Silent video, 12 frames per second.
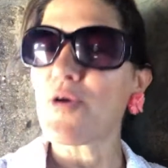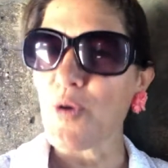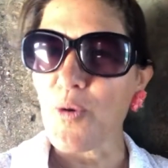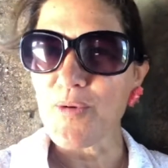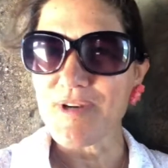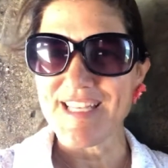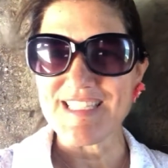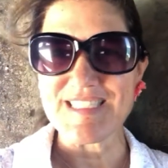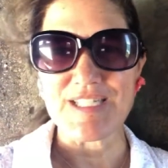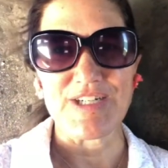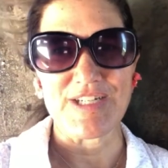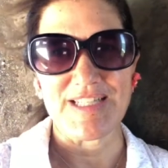our own
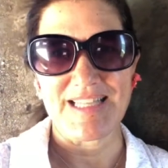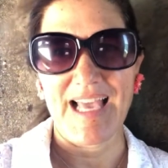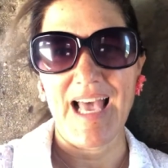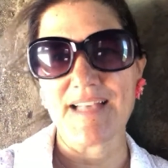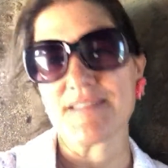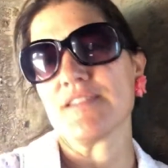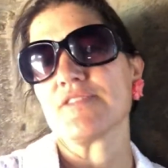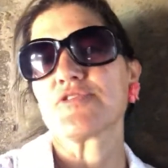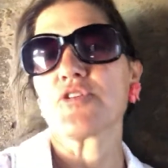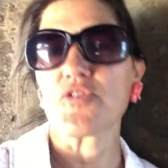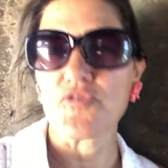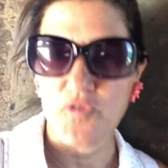internal
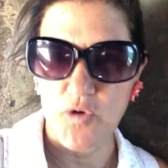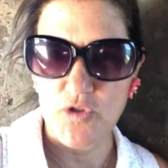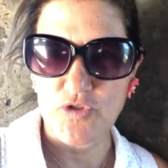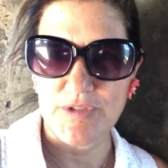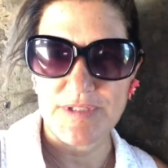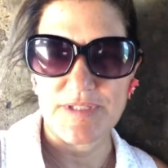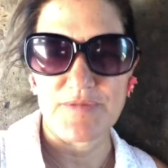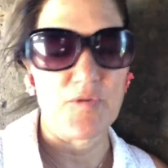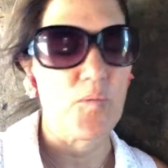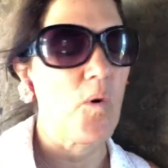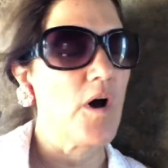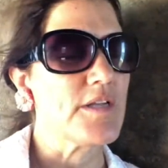castles or fortress, if
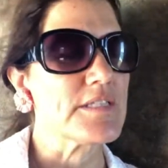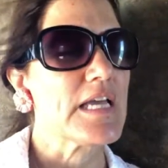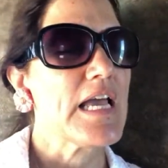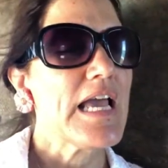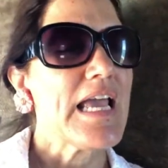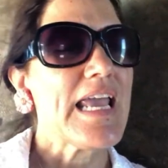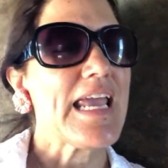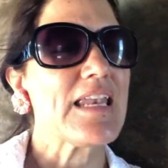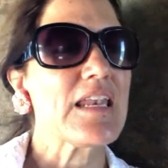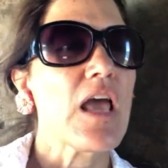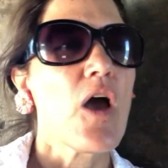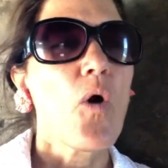you want,
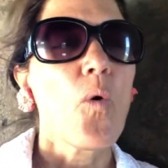and